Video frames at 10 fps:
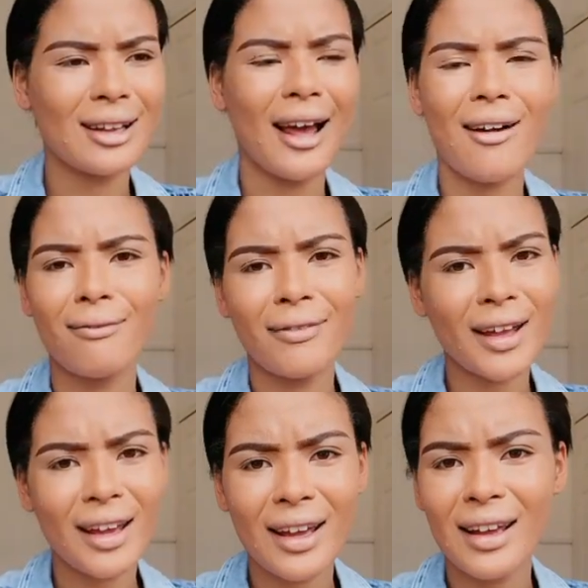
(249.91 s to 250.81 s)

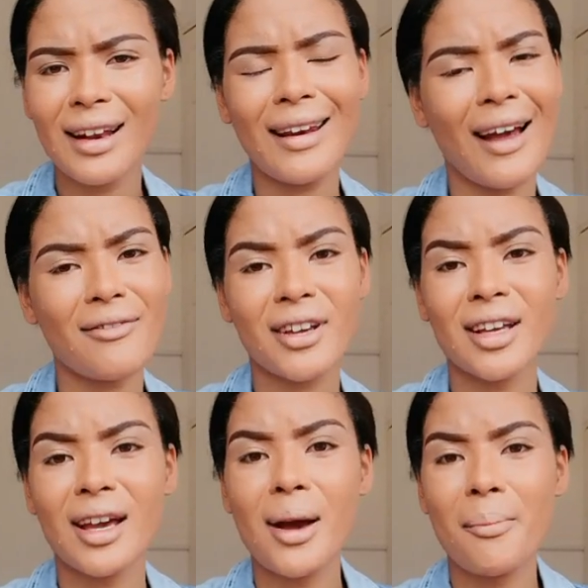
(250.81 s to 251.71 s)
Lovey,
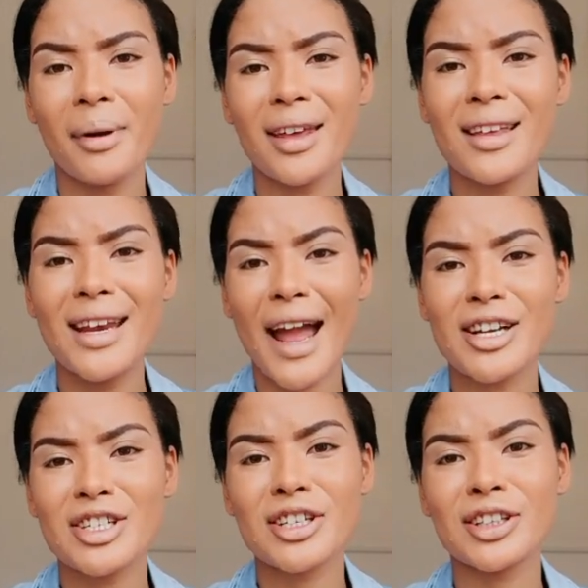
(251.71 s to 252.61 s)
be the
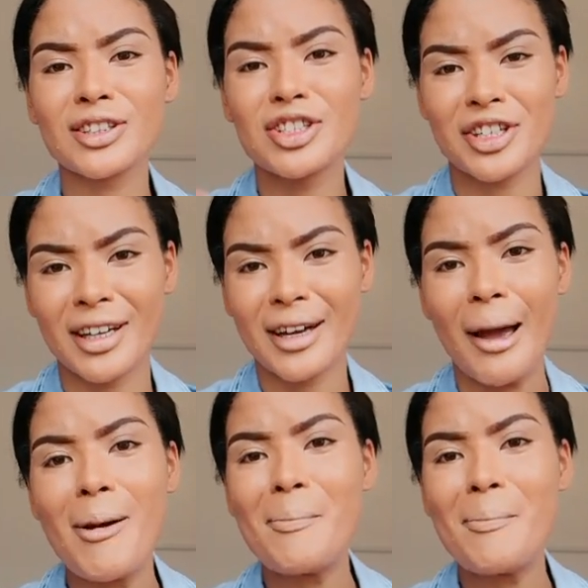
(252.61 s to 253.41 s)
natural chick,